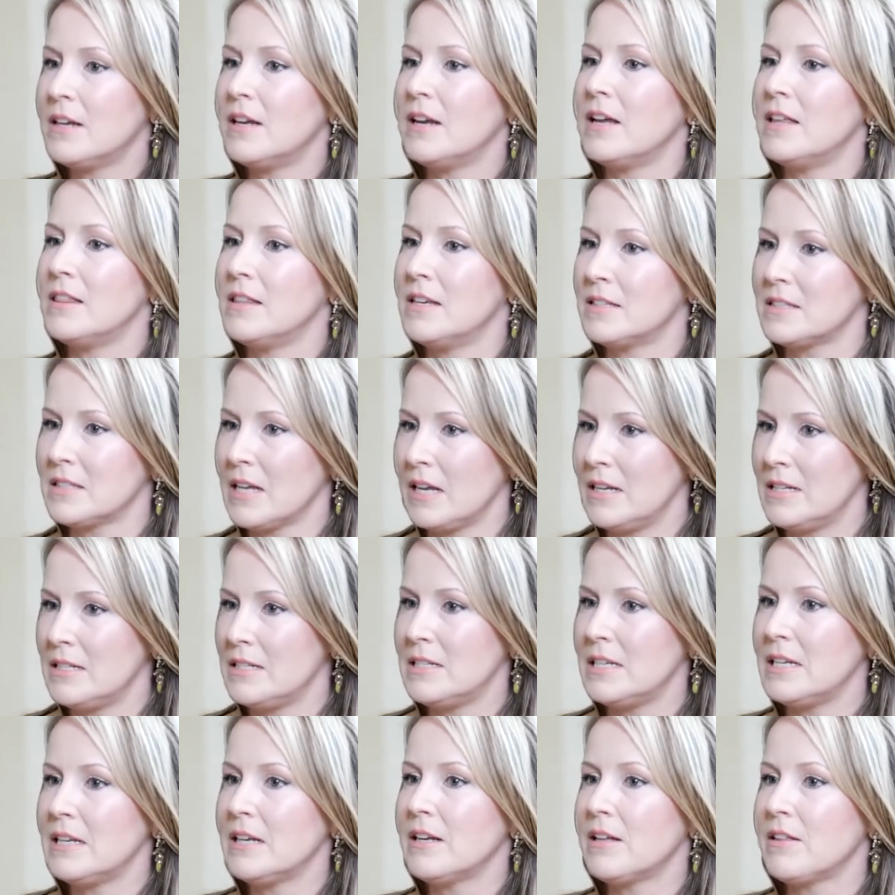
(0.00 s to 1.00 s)
And this
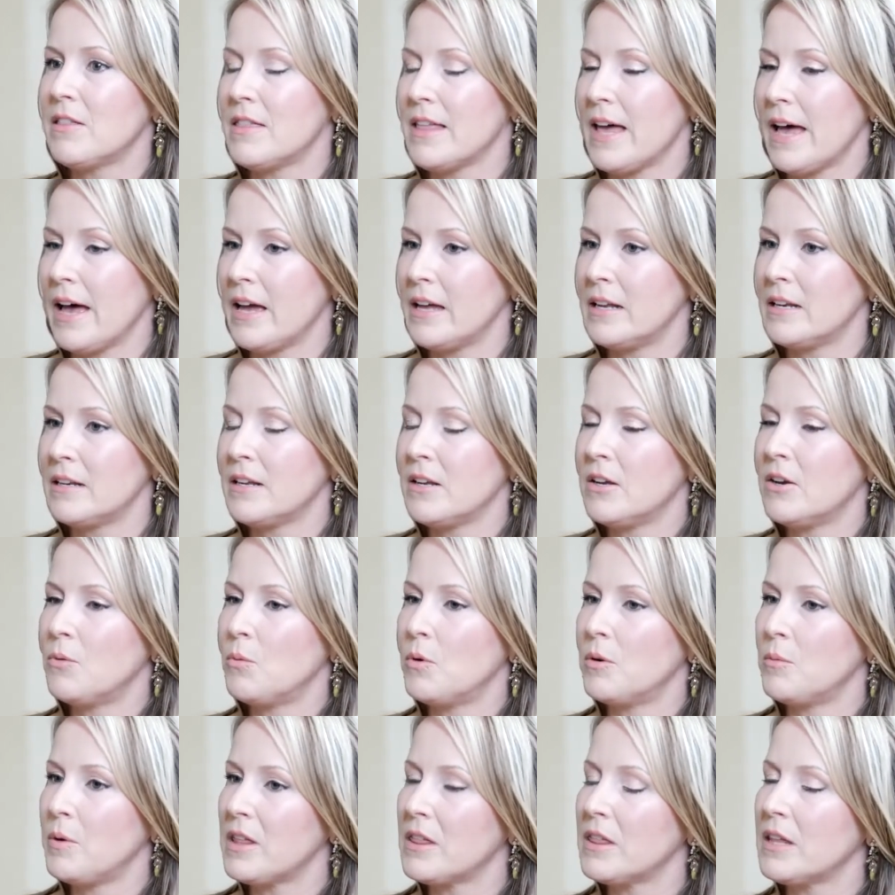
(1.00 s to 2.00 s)
idea that
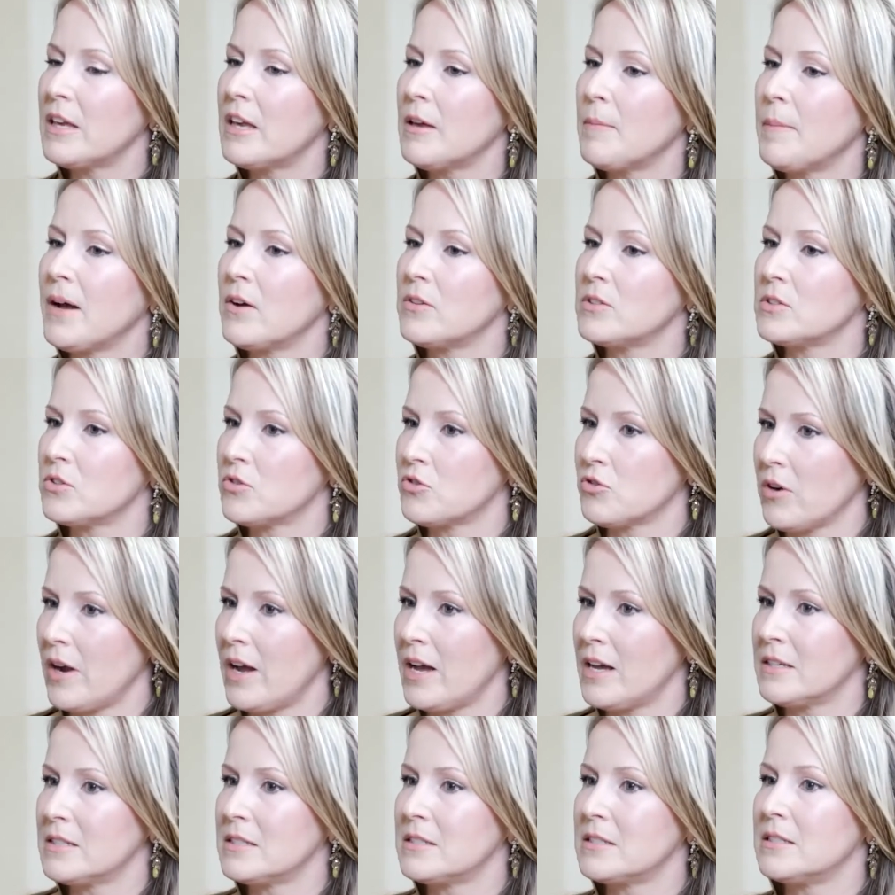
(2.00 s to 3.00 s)
when we think about
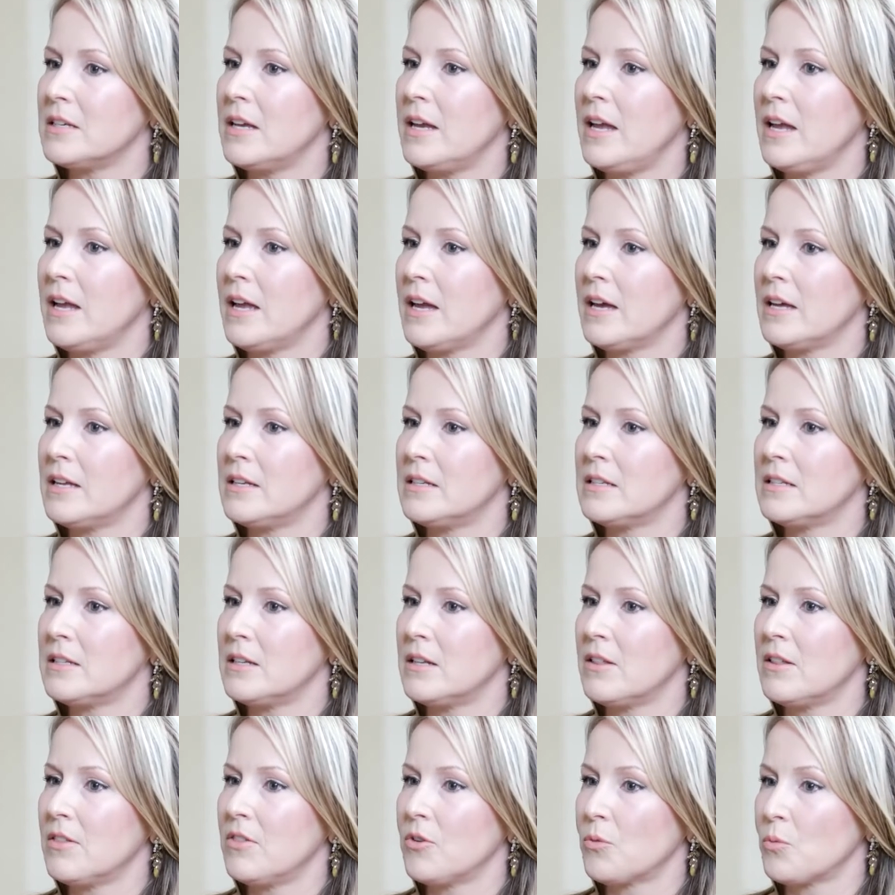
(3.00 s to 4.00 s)
stress and
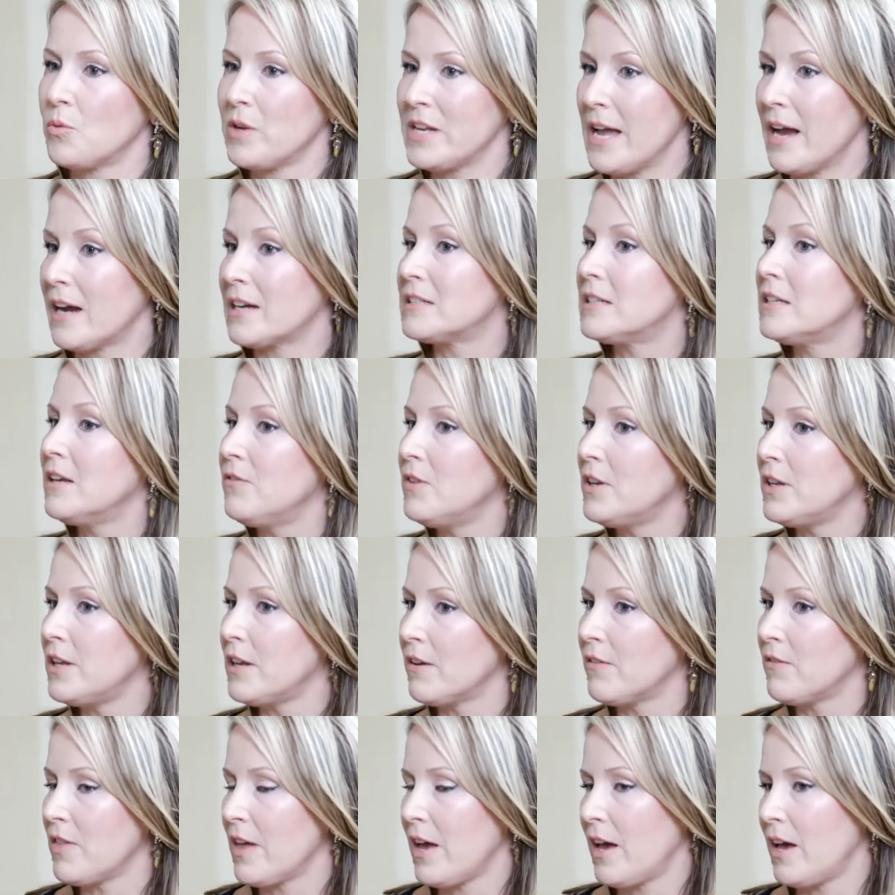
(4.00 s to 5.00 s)
the reactivity
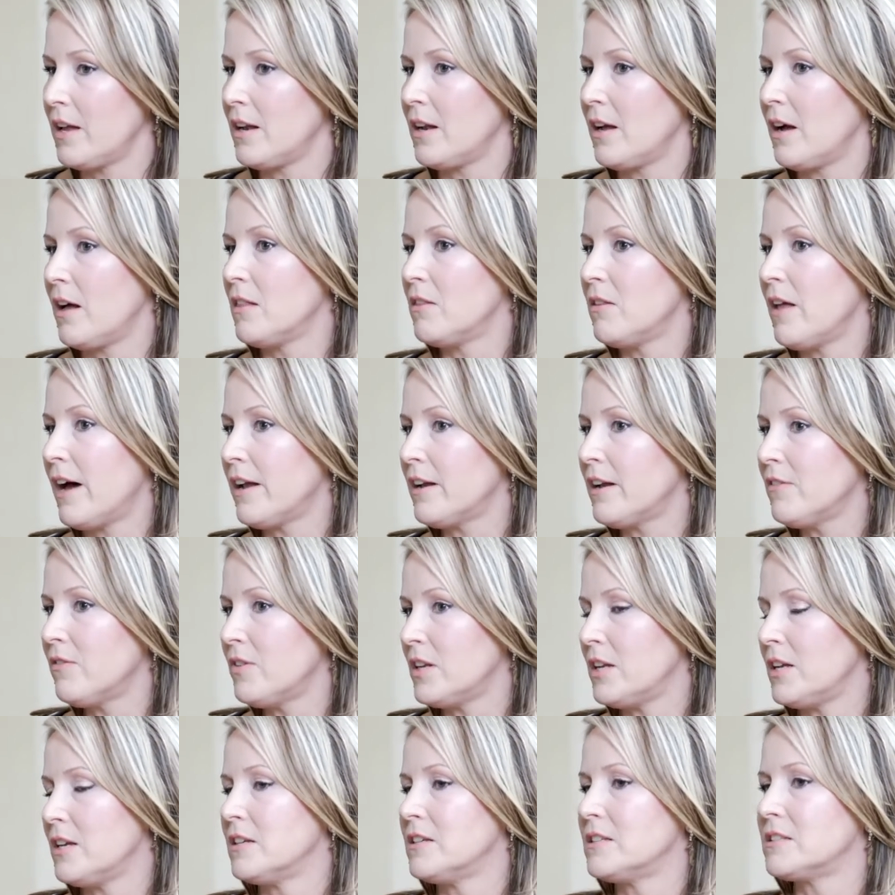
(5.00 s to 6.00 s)
of that, a lot of
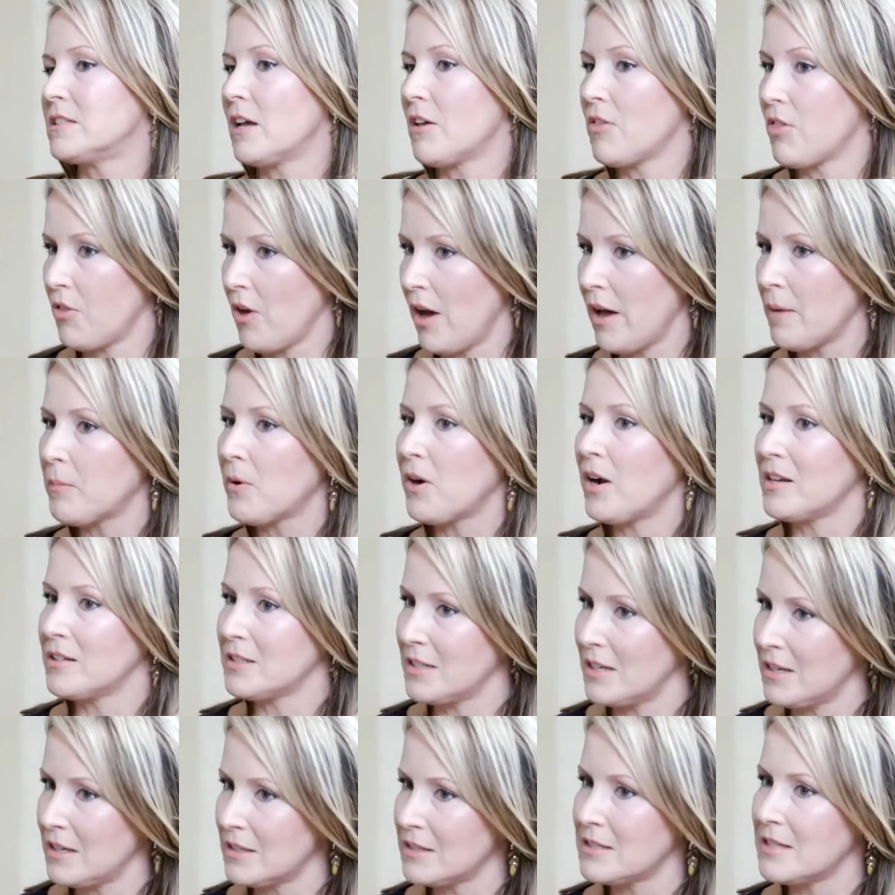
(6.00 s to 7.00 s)
it is a thought
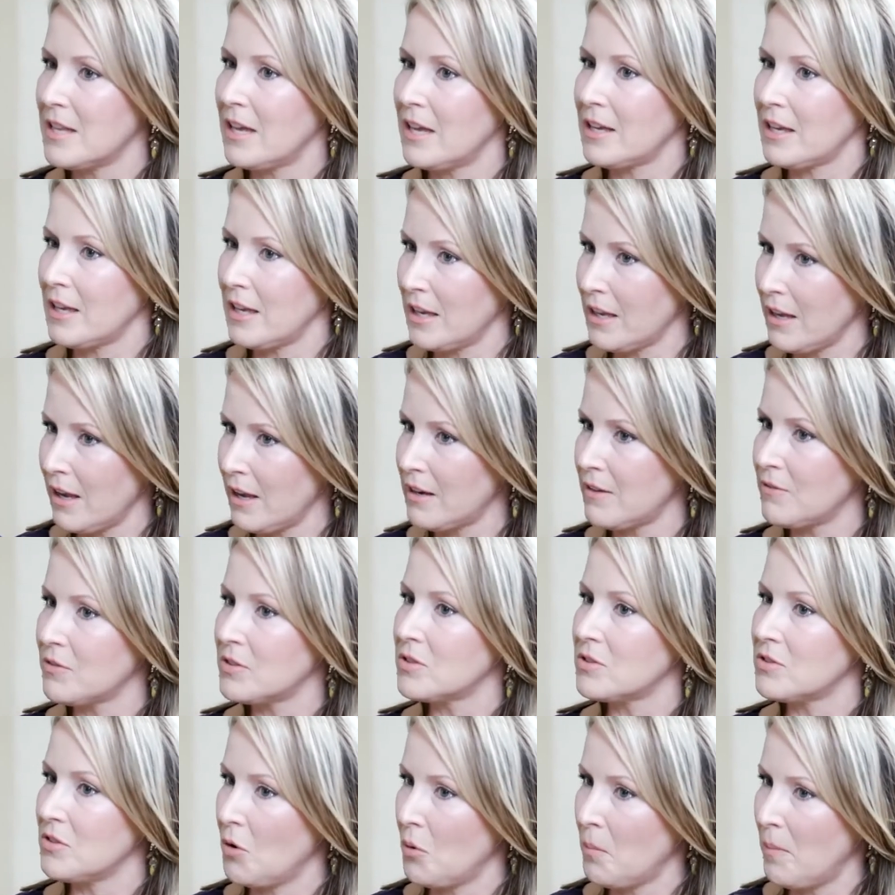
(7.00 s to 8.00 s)
process that can kind of
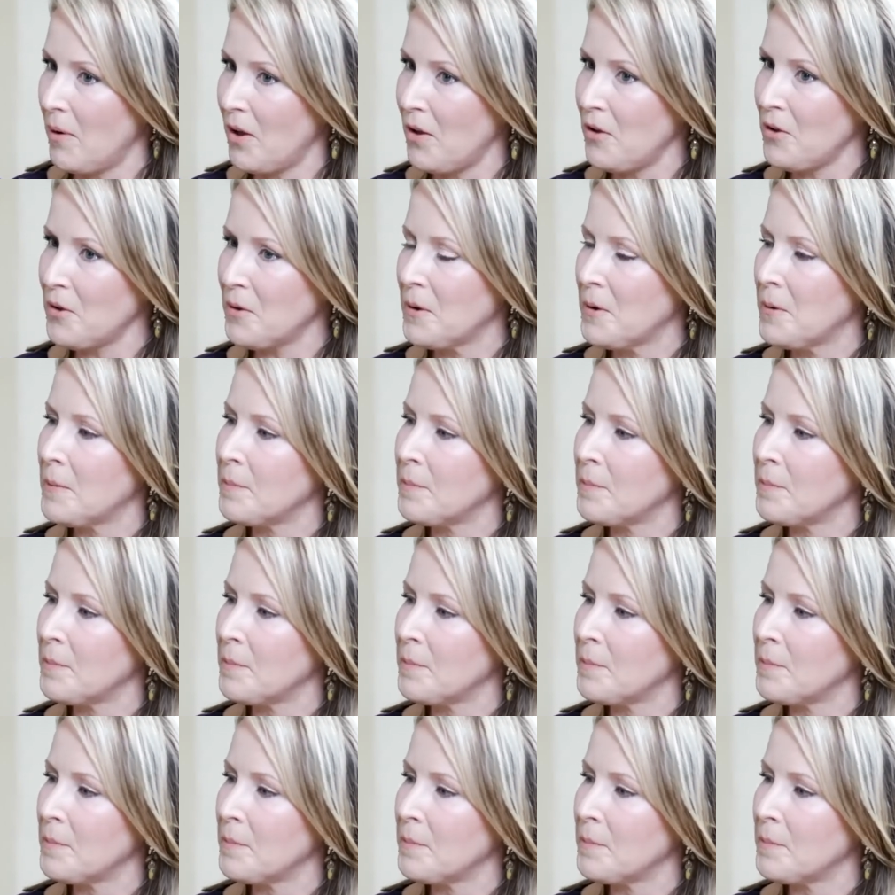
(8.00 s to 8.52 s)
snowball.